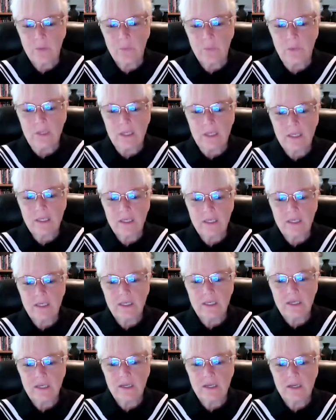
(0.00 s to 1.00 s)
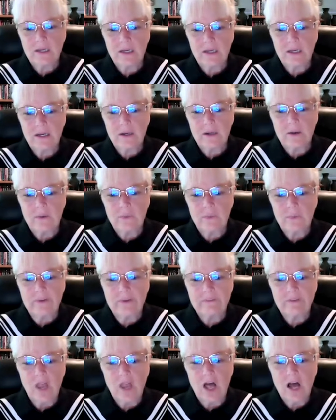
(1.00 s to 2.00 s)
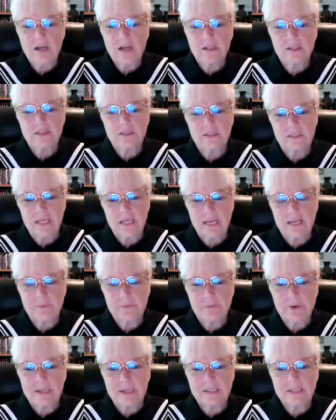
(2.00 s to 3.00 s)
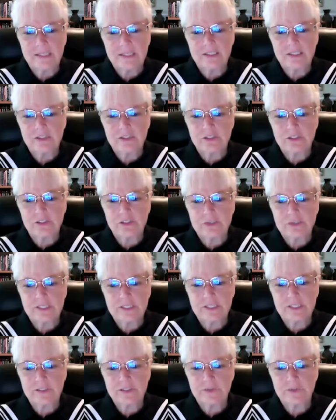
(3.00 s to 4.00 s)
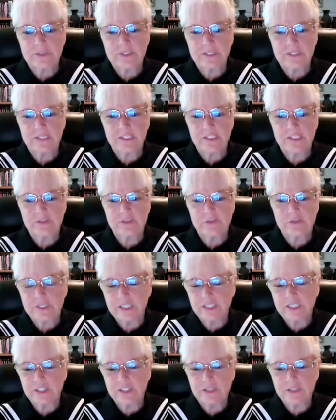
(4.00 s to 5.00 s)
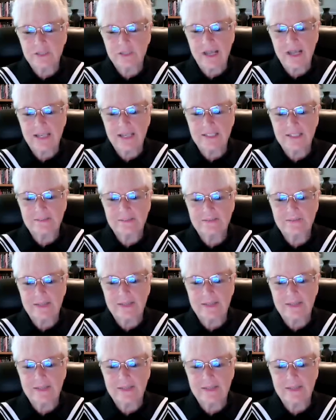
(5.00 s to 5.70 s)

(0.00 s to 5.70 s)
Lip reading: We've long done prostate surgery just through a traditional kind of